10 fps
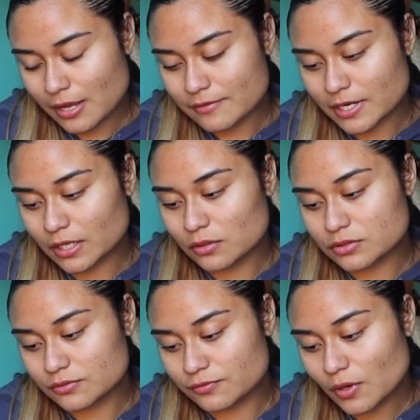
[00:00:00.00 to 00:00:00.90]
Then I go
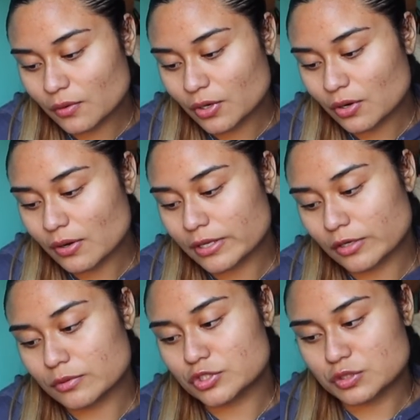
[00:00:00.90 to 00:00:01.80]
to photo, and
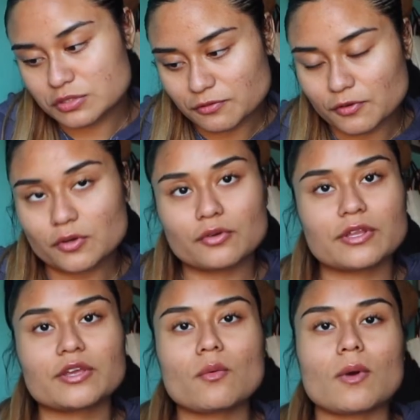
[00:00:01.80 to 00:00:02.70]
you would choose a photo
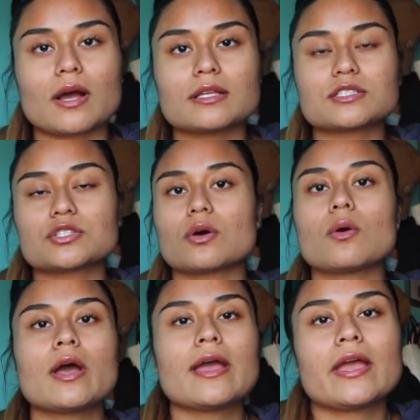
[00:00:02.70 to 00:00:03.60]
that you want.
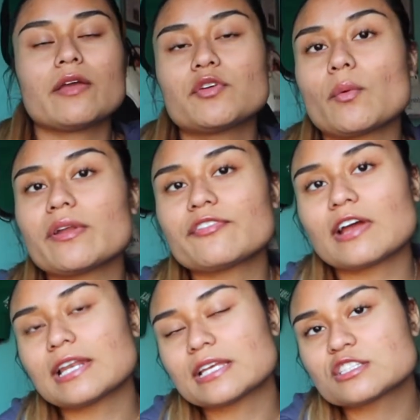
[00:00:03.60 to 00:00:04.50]
So if you want to
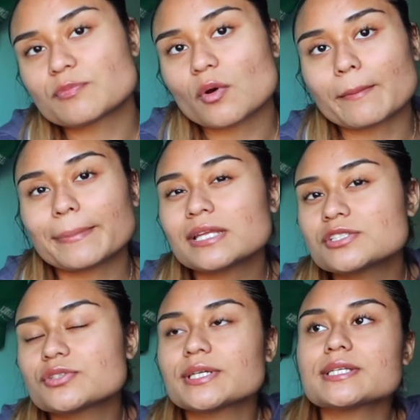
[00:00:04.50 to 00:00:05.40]
find inspo on
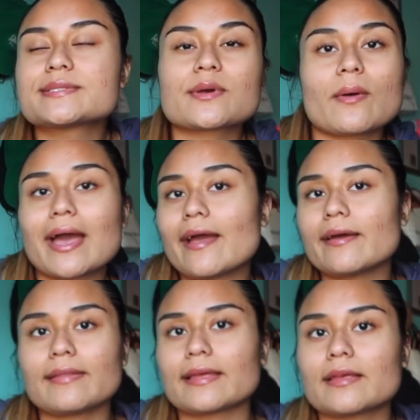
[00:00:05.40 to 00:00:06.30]
Pinterest, go
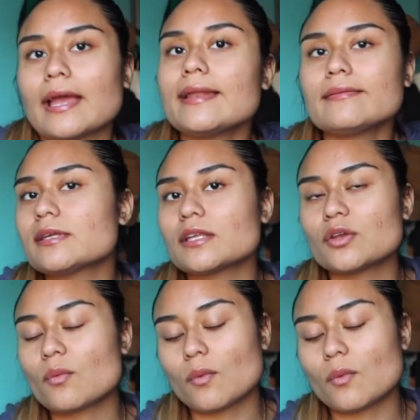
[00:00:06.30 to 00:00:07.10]
ahead, like anything that you